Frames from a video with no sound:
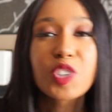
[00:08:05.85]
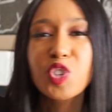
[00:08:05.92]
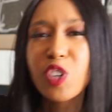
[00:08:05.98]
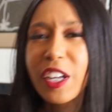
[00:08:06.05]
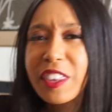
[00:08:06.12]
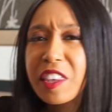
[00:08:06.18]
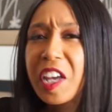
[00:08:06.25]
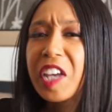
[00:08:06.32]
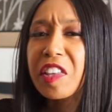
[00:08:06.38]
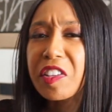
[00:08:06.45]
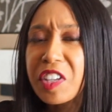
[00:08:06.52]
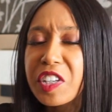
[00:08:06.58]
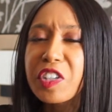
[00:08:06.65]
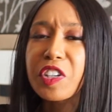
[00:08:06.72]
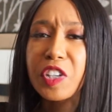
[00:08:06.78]
Tread
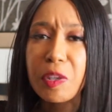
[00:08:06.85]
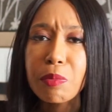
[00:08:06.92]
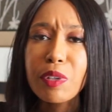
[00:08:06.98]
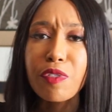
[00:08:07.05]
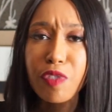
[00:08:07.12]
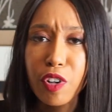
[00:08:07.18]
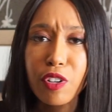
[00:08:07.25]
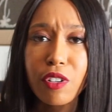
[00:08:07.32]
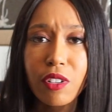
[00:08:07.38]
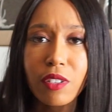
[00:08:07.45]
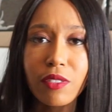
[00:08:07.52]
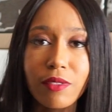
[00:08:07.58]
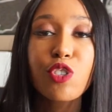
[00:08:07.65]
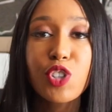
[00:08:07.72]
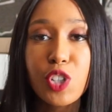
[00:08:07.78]
lightly, you could be fertile.
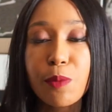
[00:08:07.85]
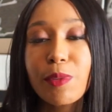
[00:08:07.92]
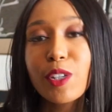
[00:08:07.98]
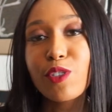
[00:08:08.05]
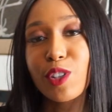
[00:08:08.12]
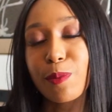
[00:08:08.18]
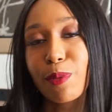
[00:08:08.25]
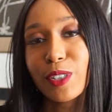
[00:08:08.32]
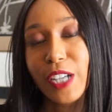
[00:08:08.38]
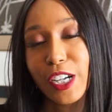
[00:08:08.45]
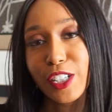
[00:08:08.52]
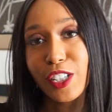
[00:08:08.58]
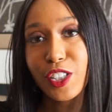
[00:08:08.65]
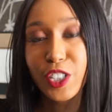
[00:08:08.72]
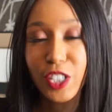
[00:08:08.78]
You should be using
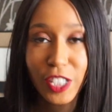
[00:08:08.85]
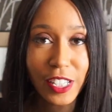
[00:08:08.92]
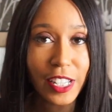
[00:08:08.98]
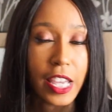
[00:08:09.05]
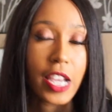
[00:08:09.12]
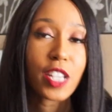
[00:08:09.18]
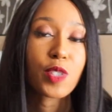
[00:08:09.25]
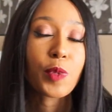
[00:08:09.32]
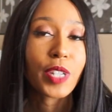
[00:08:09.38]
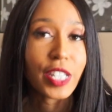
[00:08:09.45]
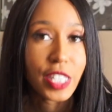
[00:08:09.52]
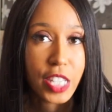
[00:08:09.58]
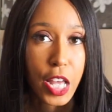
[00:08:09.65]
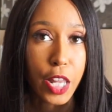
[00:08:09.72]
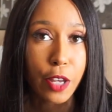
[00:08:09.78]
protection just in case when
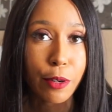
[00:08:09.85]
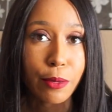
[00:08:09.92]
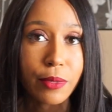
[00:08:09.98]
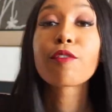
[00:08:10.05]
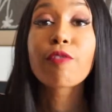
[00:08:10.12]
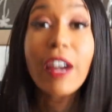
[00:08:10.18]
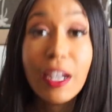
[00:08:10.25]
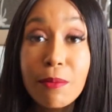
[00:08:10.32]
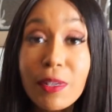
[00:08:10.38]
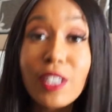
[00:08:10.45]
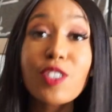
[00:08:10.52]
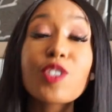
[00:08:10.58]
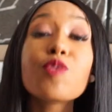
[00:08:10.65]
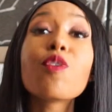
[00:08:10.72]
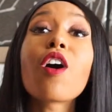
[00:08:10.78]
it's yellow. Red
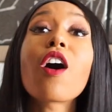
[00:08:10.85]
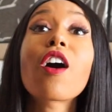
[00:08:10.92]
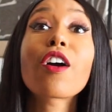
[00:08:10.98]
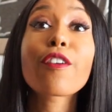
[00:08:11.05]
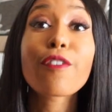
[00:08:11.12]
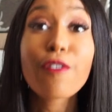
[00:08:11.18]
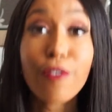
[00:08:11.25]
means you are